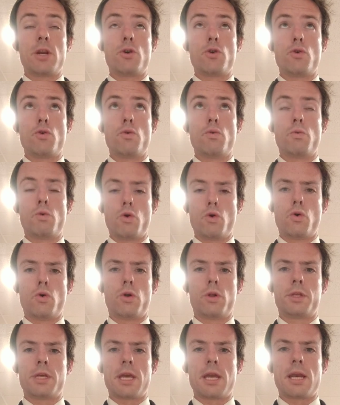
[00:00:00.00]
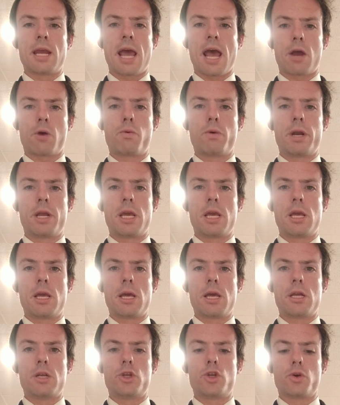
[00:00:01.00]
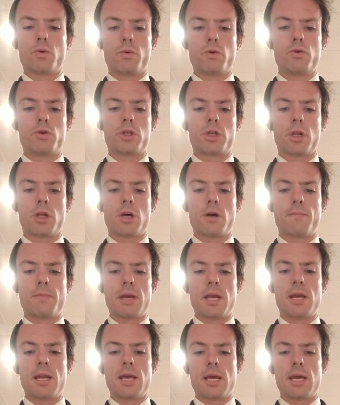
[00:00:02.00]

who ruled in equity in Jerusalem and